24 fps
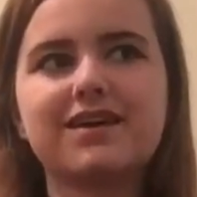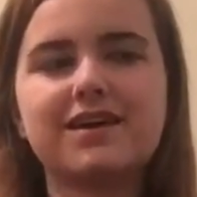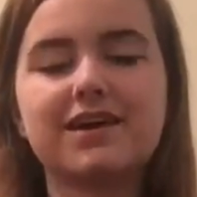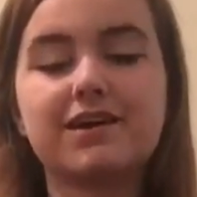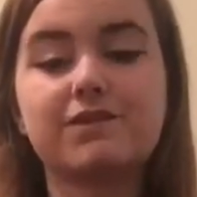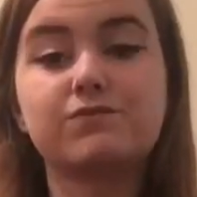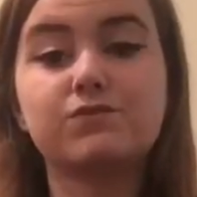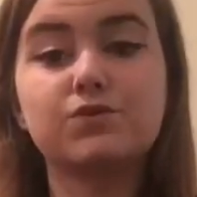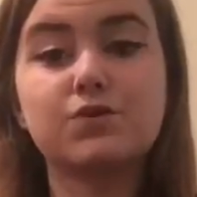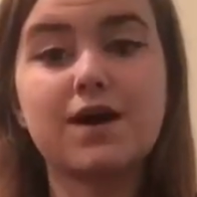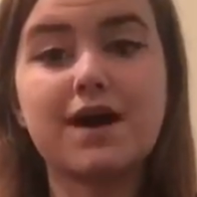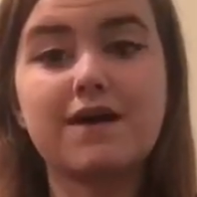
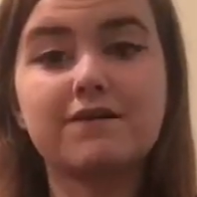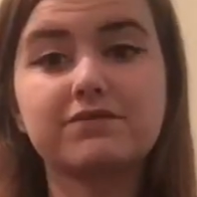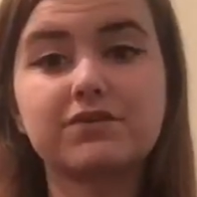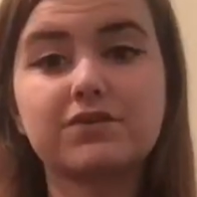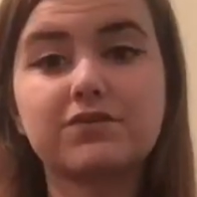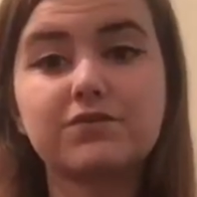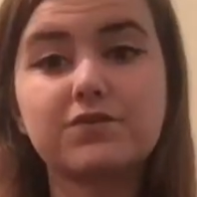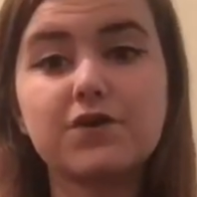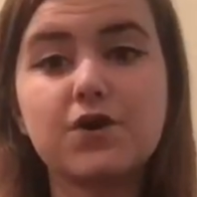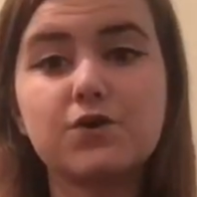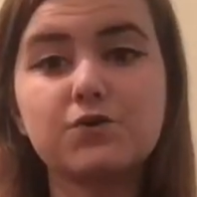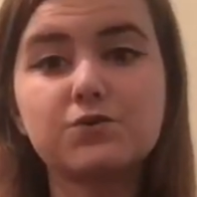if you have your
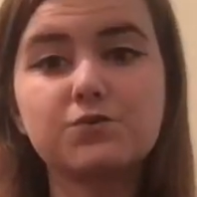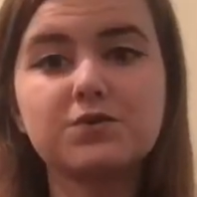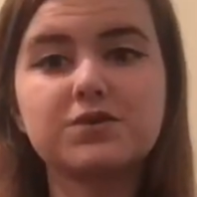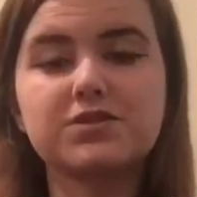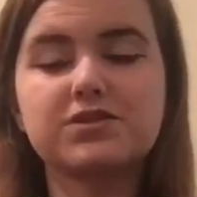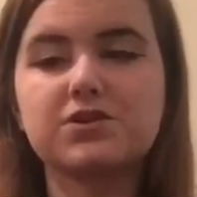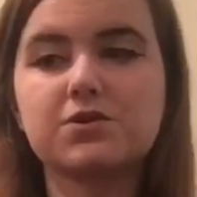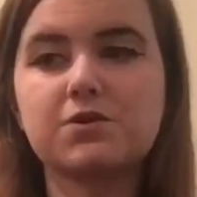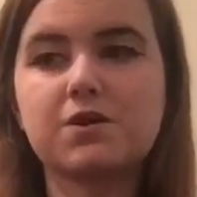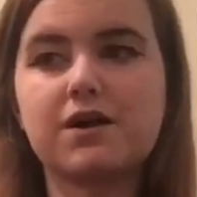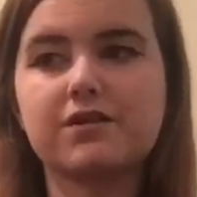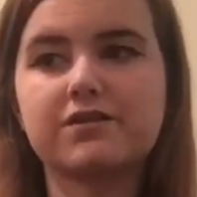phone
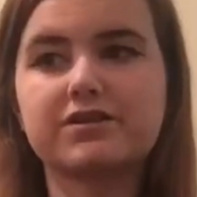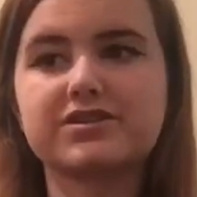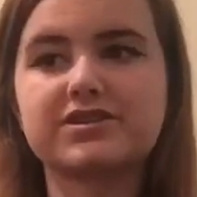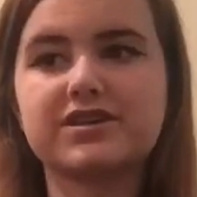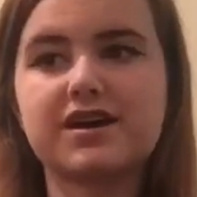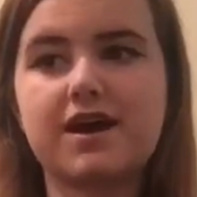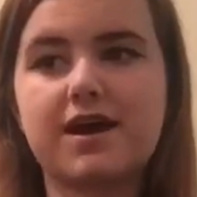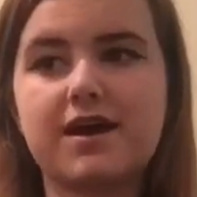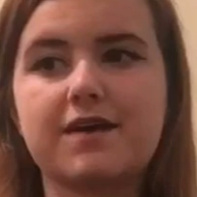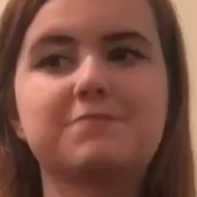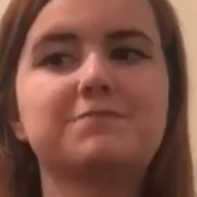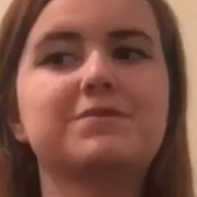with you all the
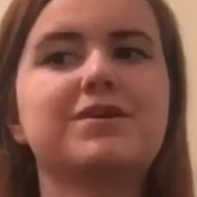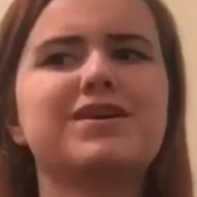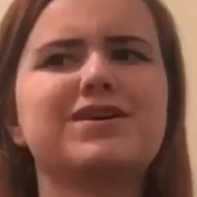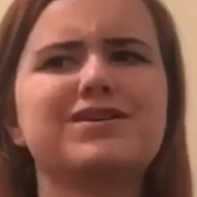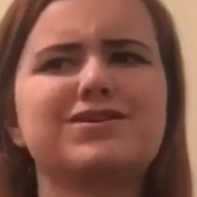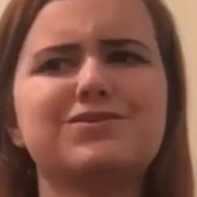time,